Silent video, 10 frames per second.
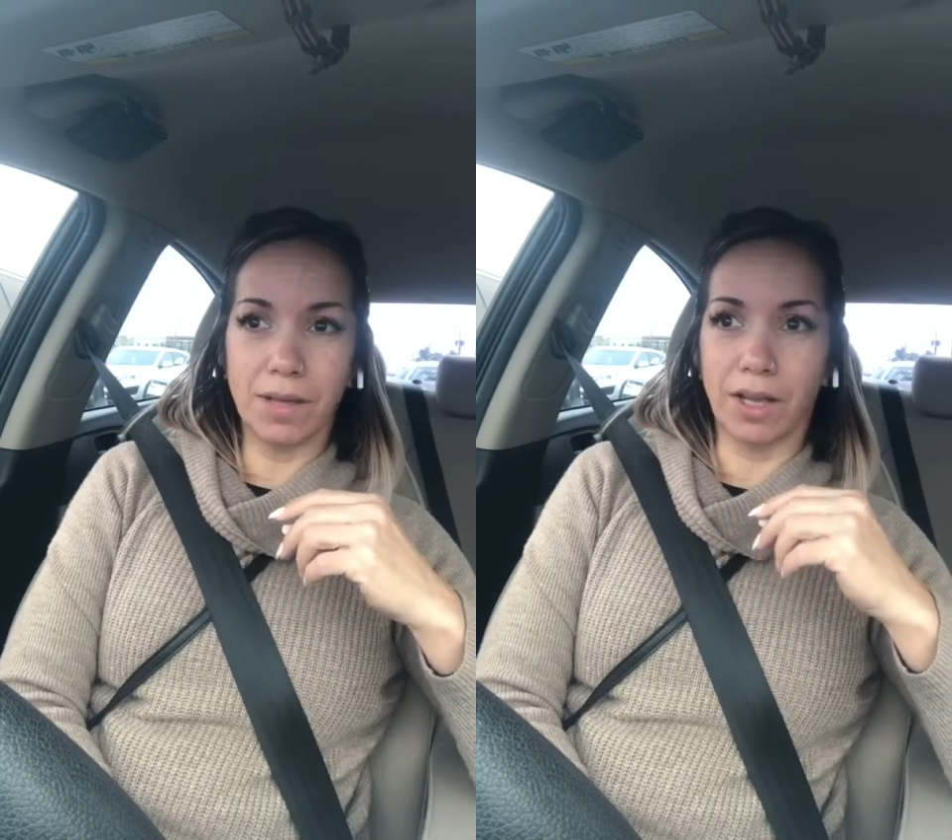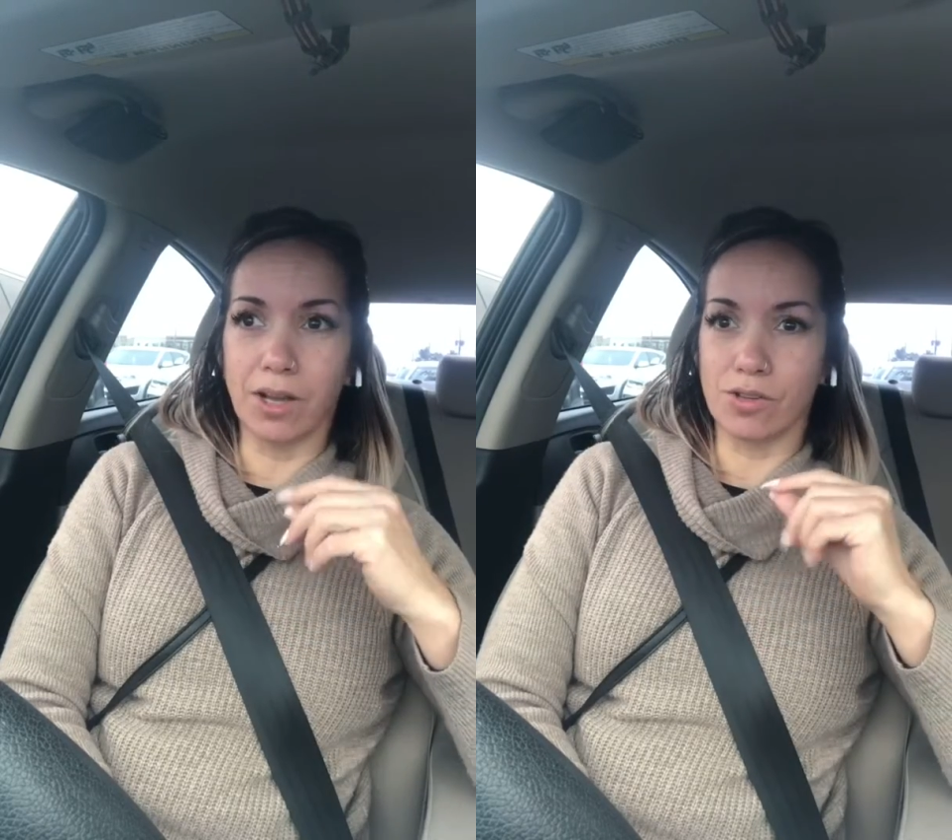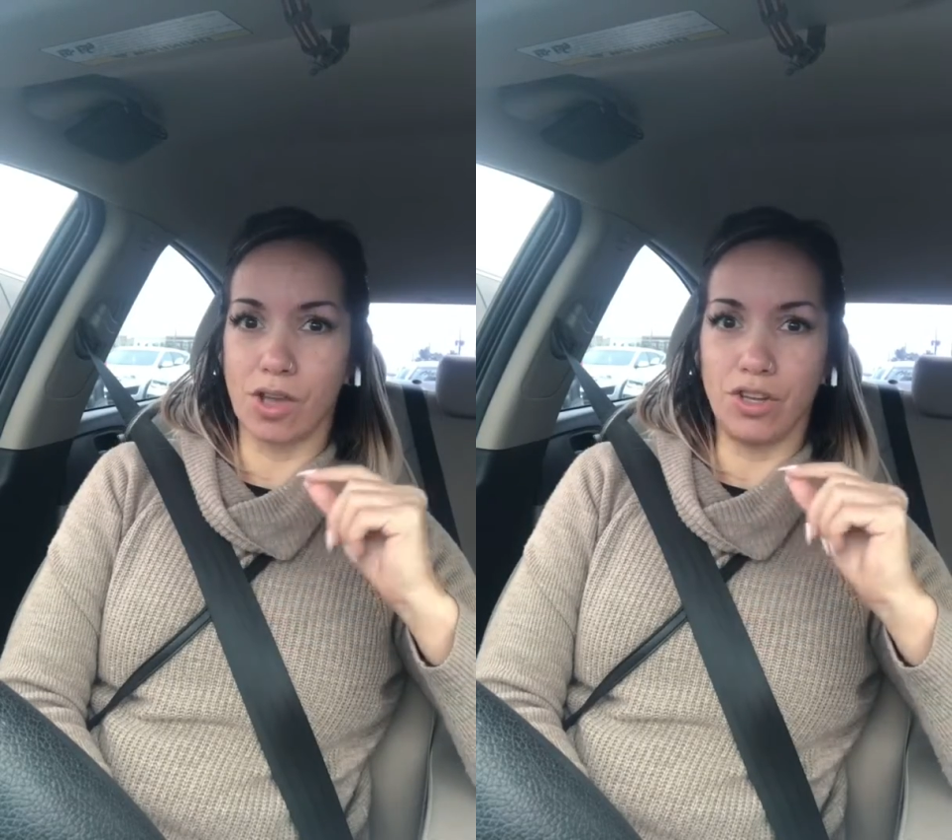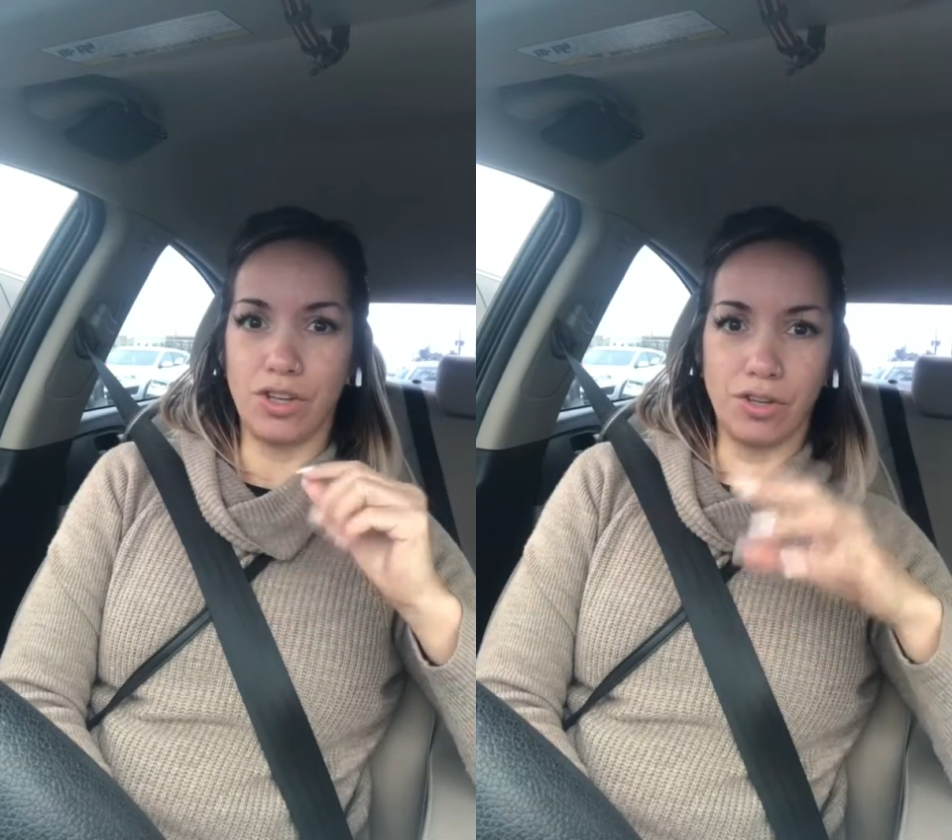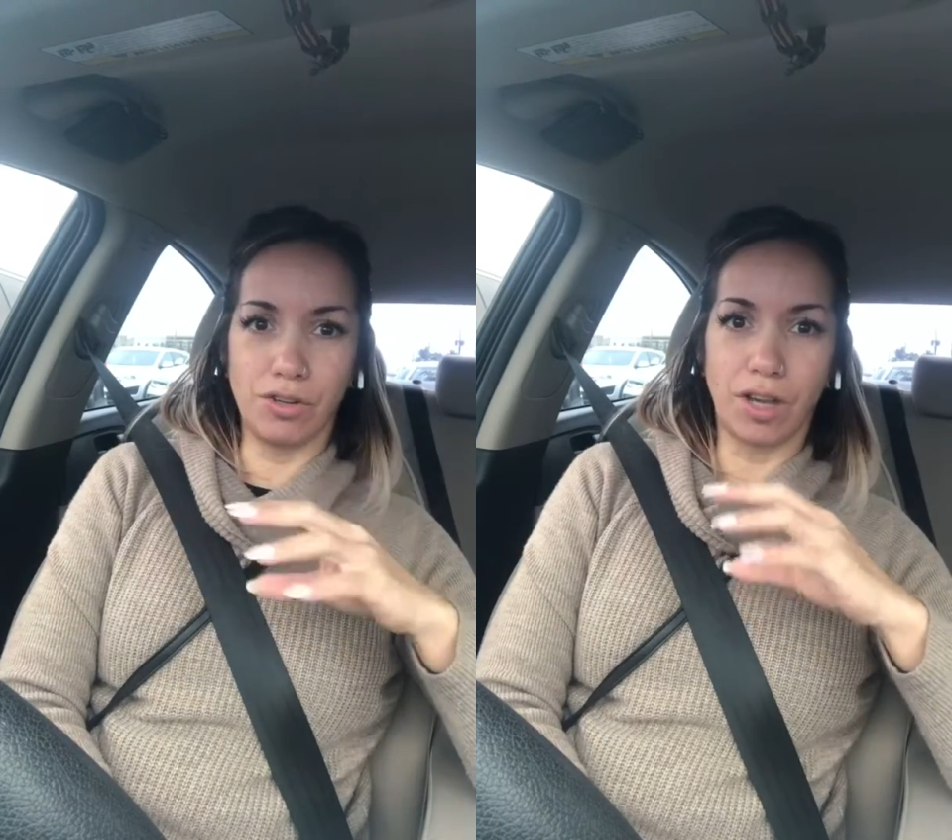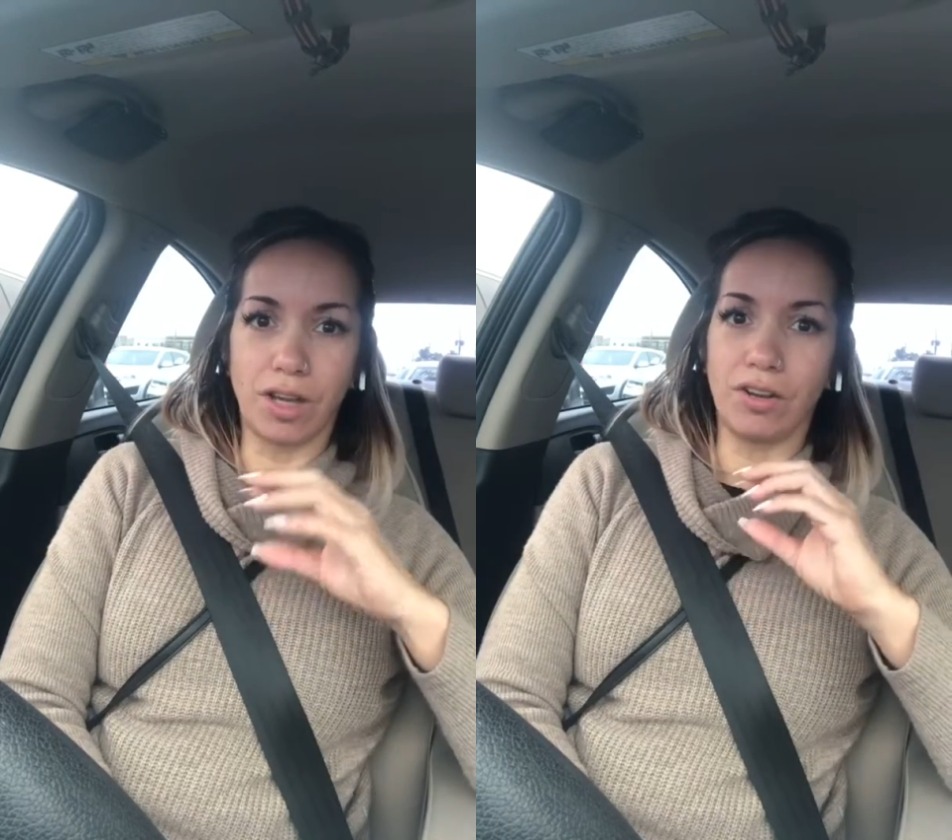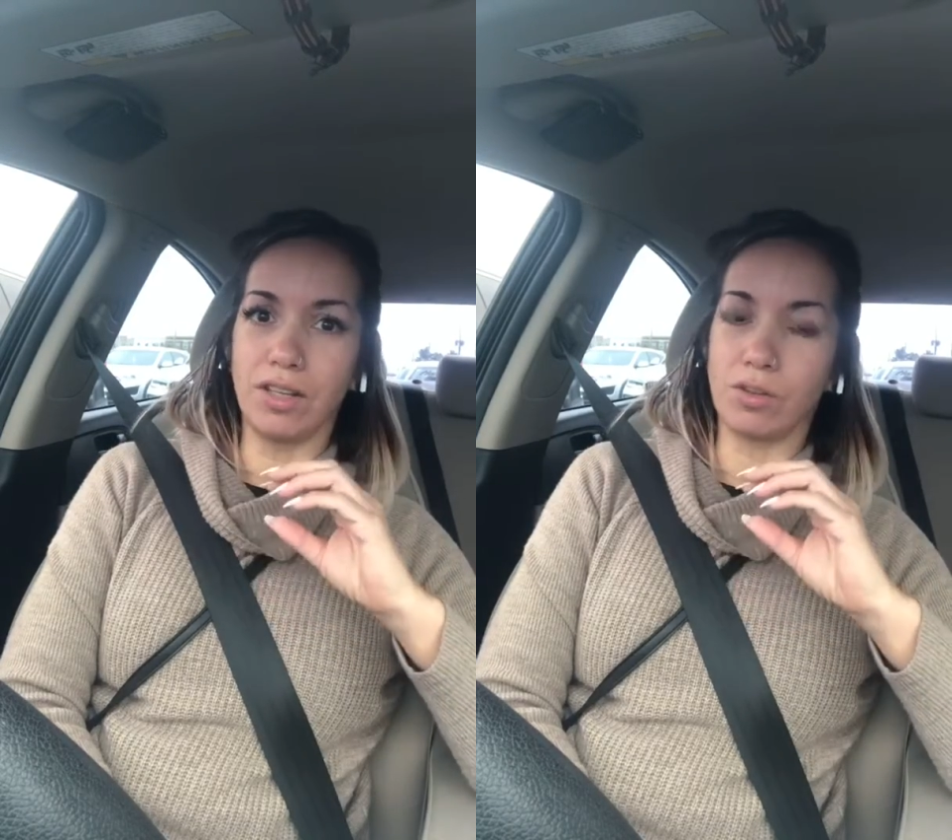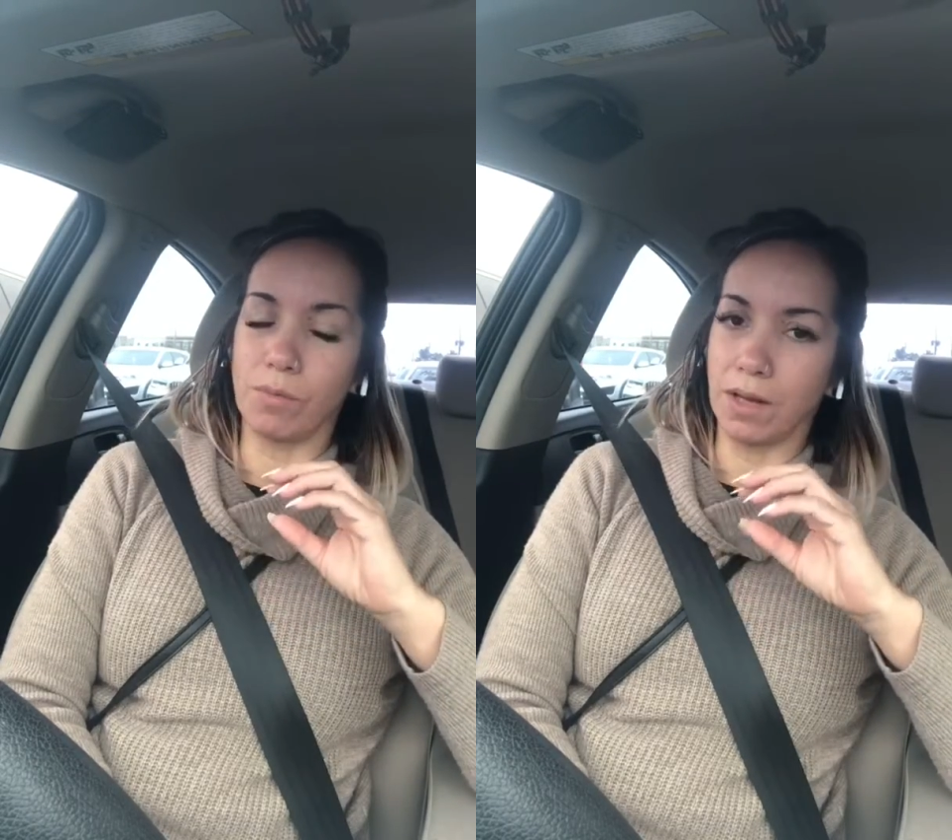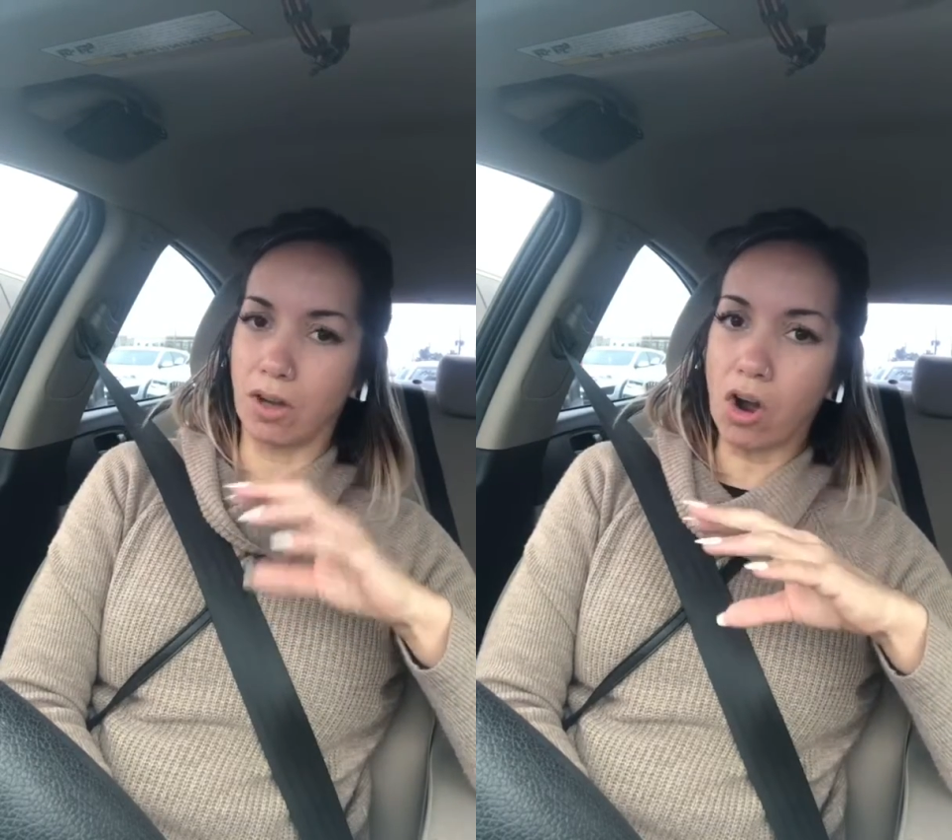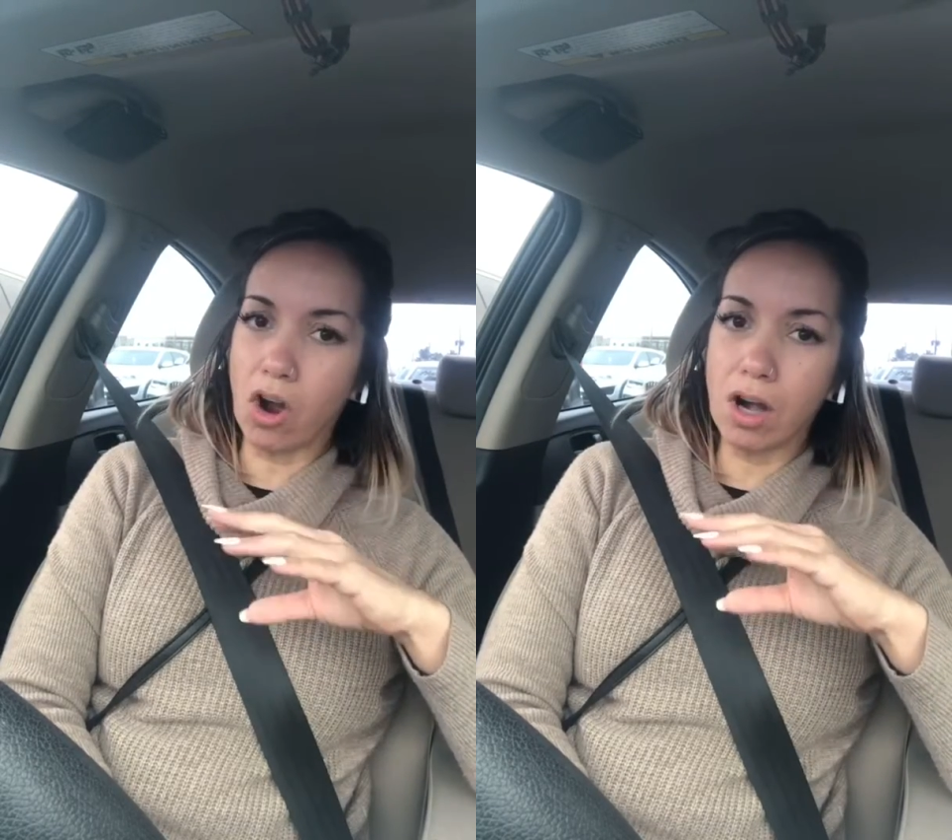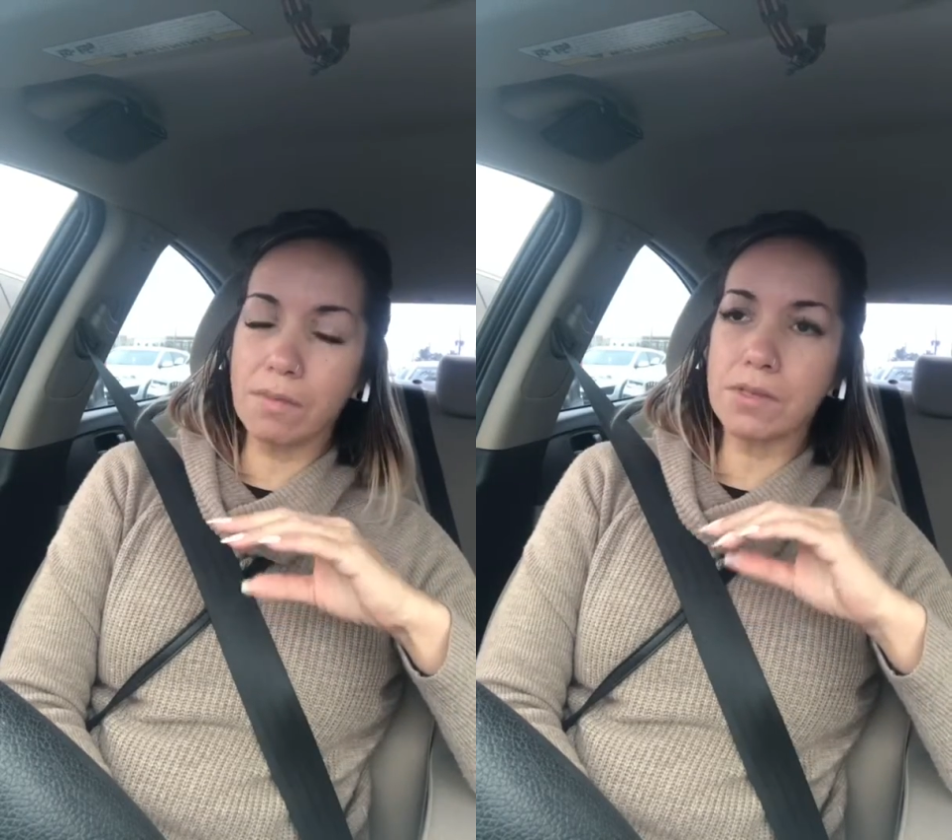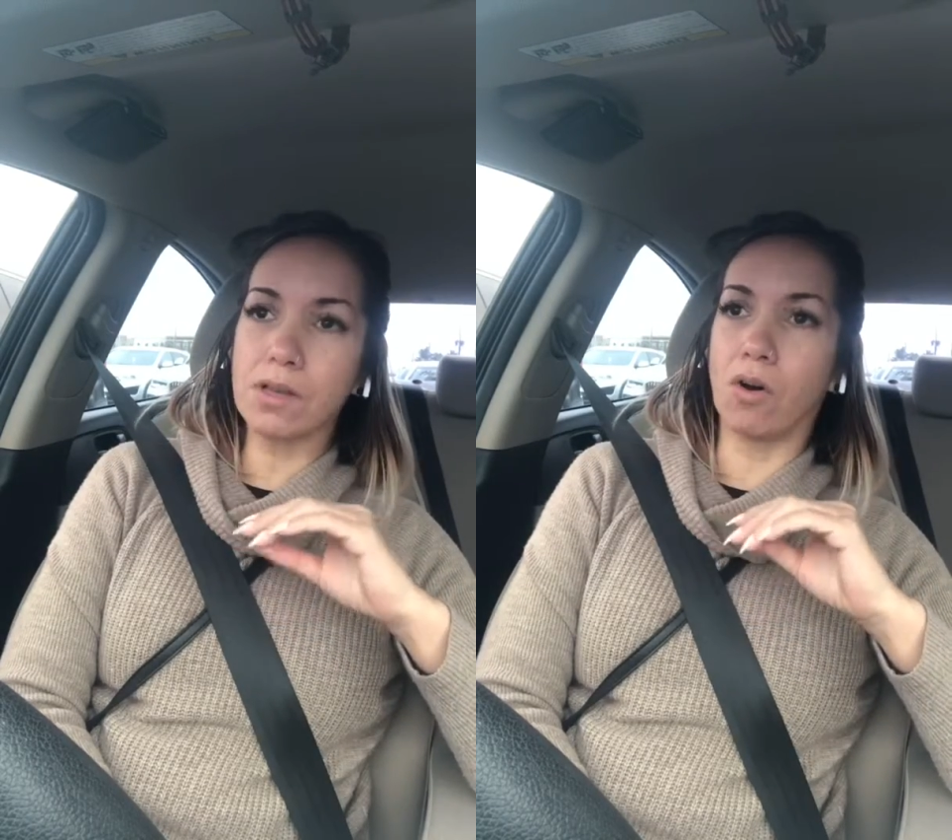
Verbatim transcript: because you cannot eat too many carbs